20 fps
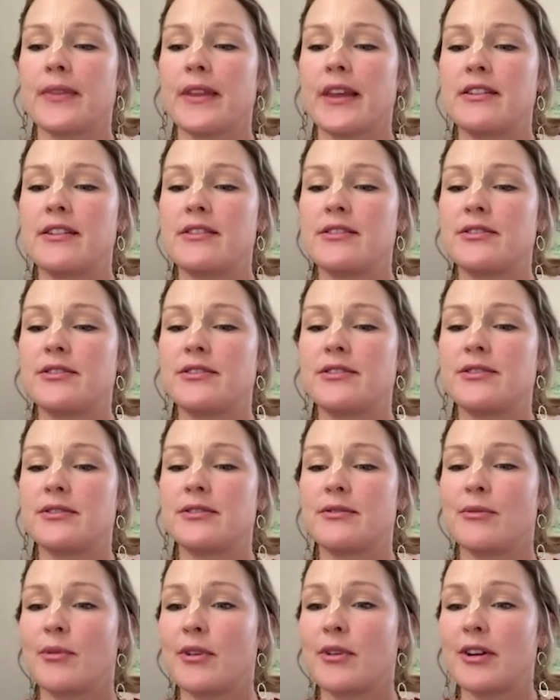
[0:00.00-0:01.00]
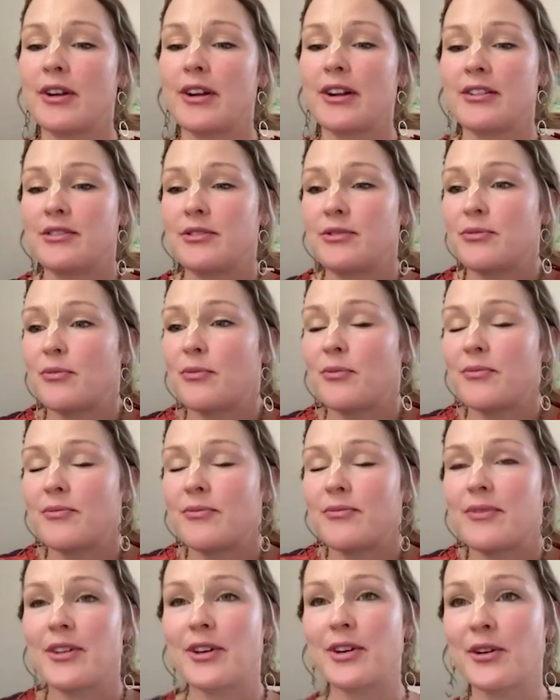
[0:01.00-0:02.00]
is
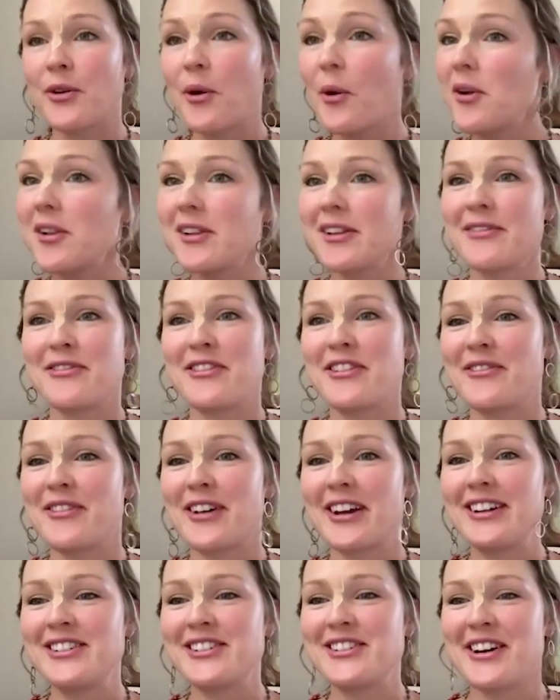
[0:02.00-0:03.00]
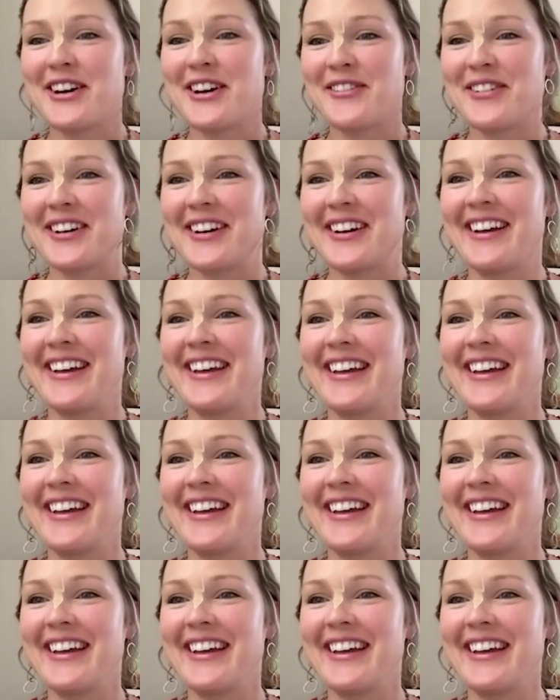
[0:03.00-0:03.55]
the goal of the Vaishnava.